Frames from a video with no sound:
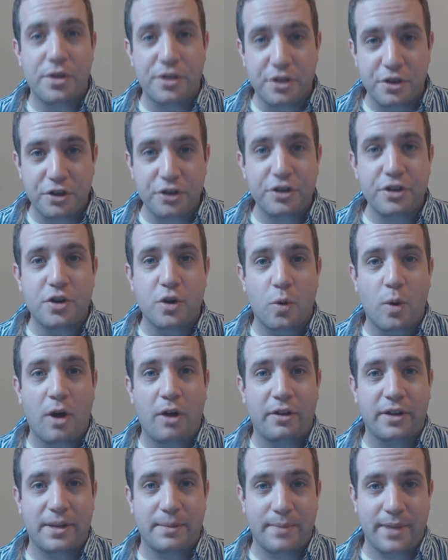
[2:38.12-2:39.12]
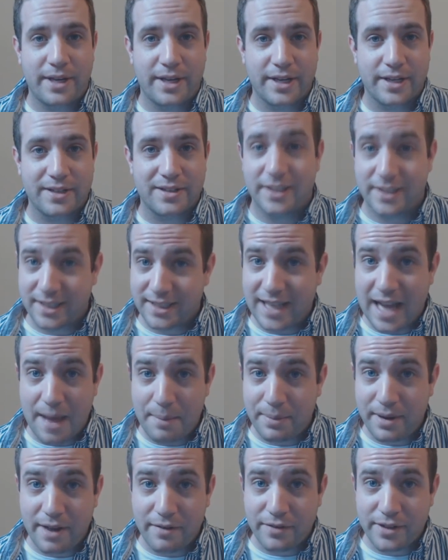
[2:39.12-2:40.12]
with good quality minions. Does this
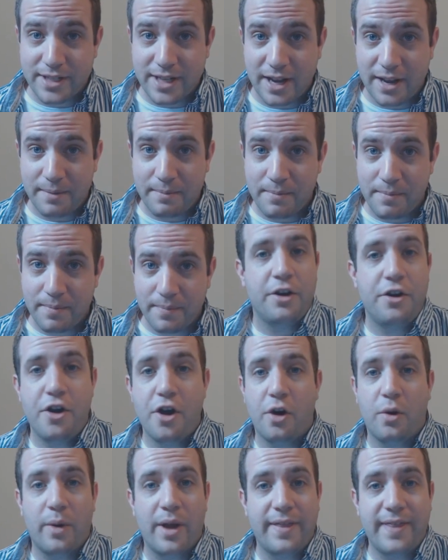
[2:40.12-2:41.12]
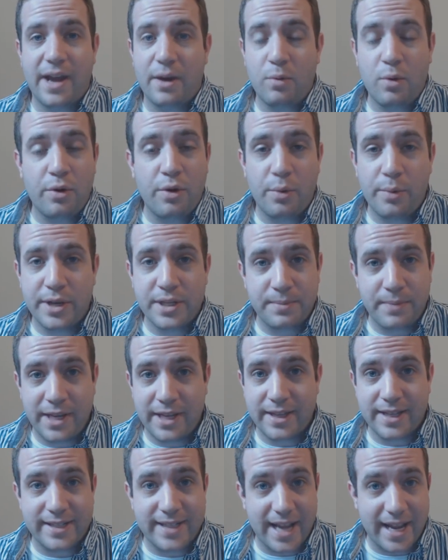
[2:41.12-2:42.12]
happen every time? No, and that won't always
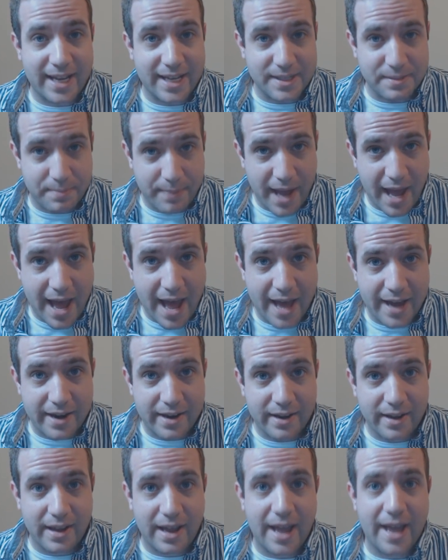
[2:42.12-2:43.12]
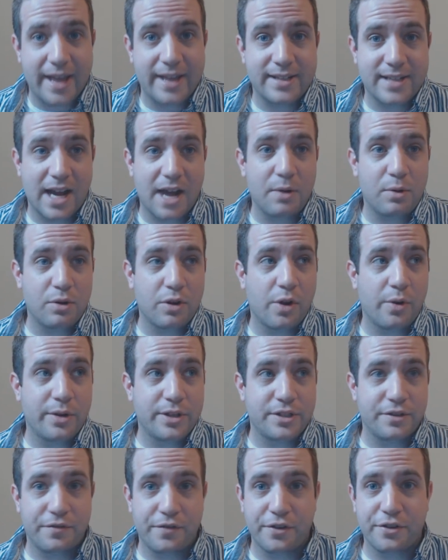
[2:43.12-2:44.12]
mean the deck is bad, and I will go
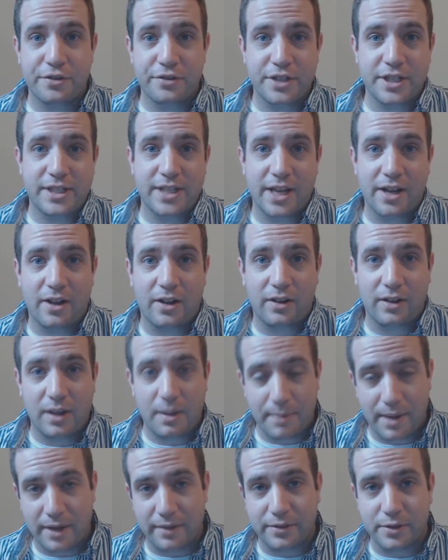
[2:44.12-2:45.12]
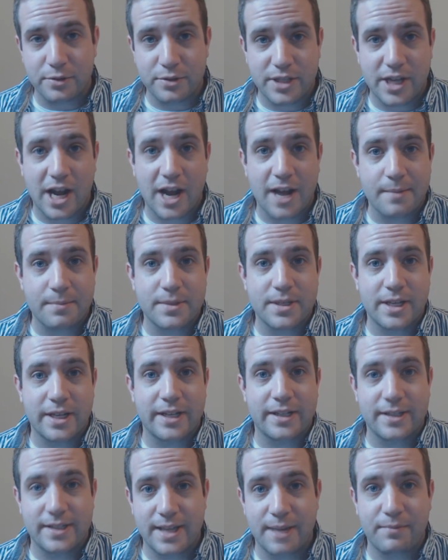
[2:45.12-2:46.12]
into further detail about those times
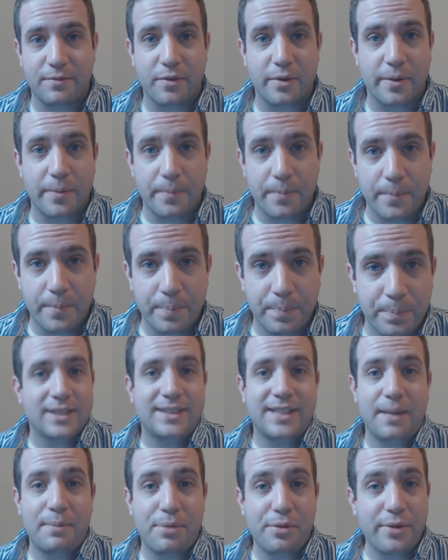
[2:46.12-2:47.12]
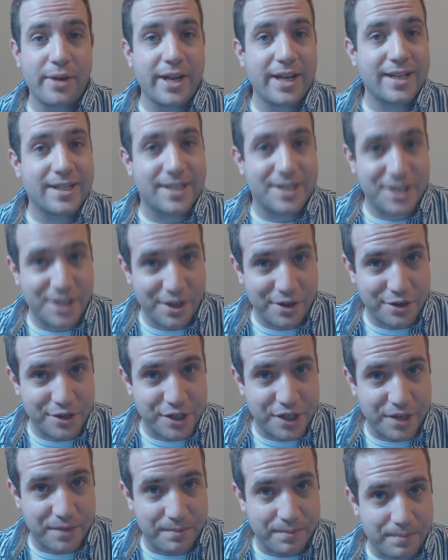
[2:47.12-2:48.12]
in step 4. Step 3 is
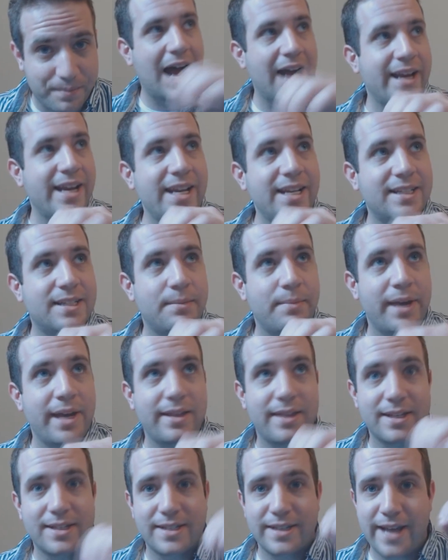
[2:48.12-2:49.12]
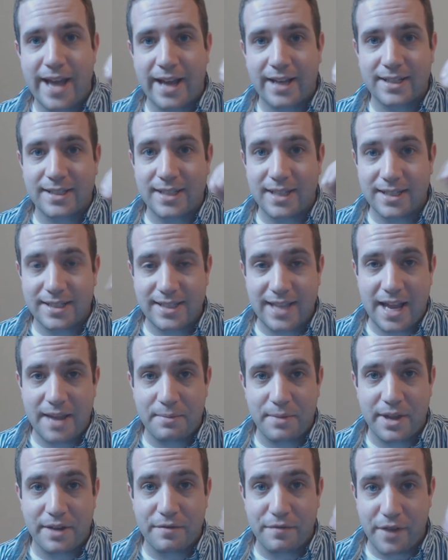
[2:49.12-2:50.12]
synergy. I need to make this next
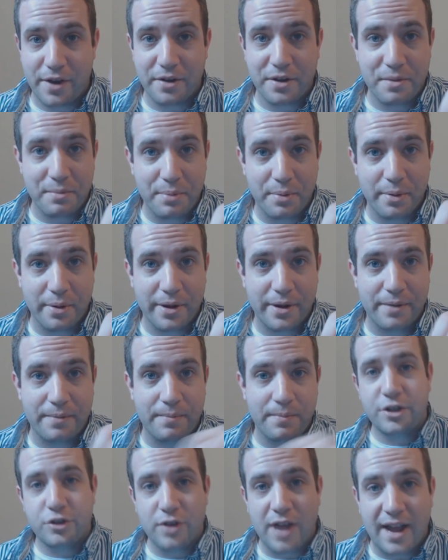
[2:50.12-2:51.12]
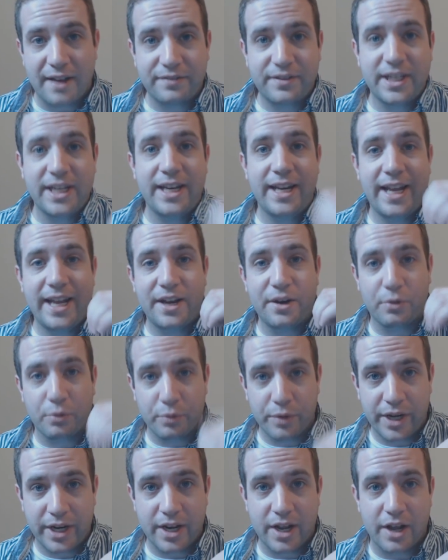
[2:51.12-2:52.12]
statement very important. When drafting in
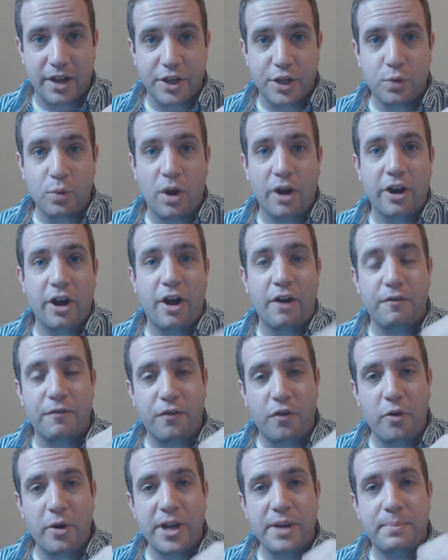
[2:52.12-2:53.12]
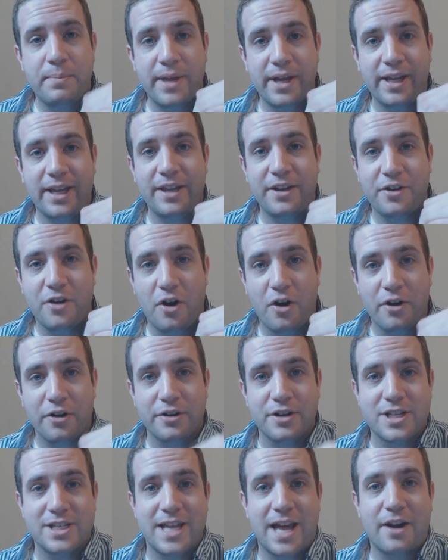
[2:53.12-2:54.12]
Arena, you want to avoid picking
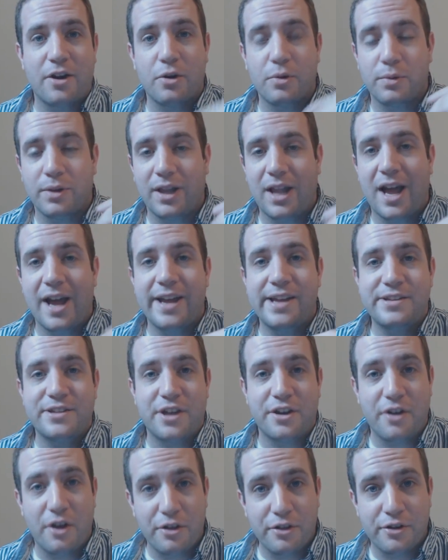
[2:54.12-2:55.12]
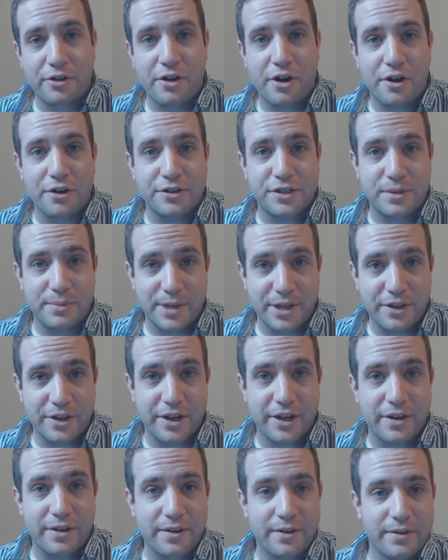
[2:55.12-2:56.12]
cards that are reliant on other cards to be
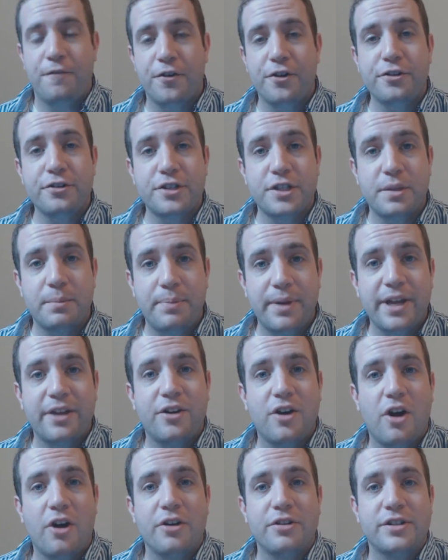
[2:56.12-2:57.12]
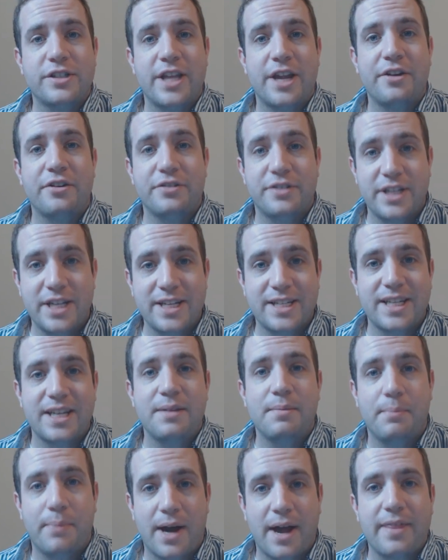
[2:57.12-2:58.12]
good. First, pick cards that are
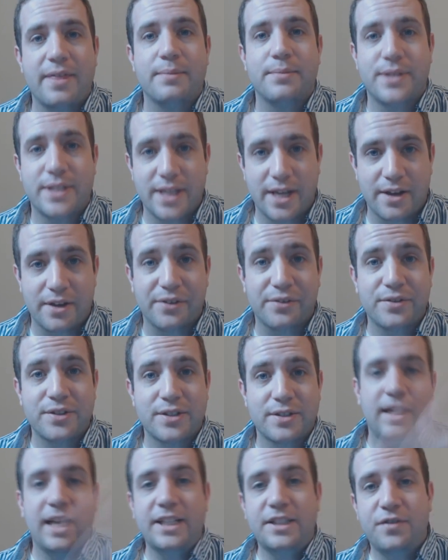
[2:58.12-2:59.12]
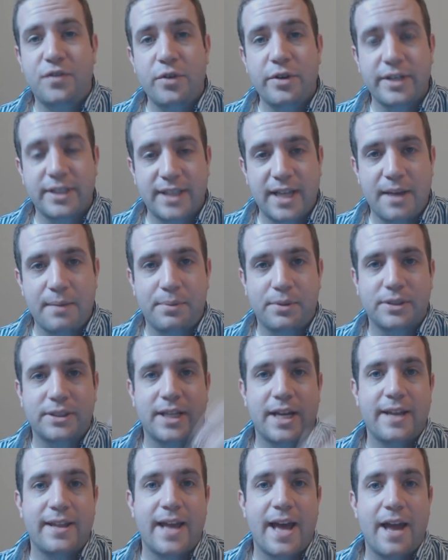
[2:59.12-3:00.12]
decent by themselves. Let's, for example,
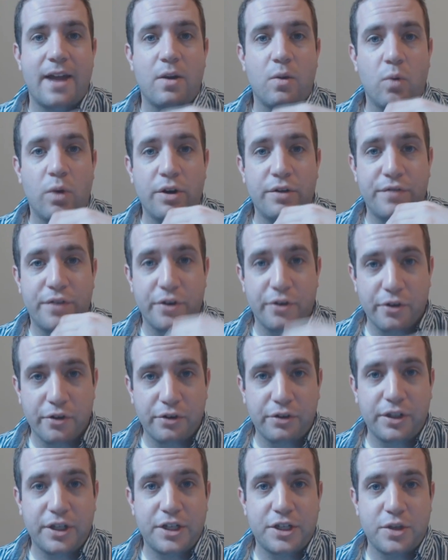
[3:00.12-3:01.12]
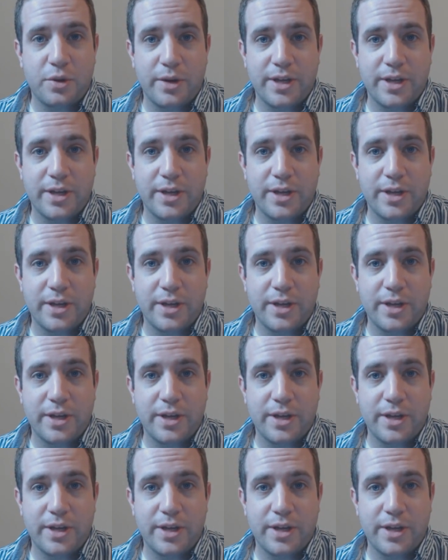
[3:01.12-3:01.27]
say that one of your early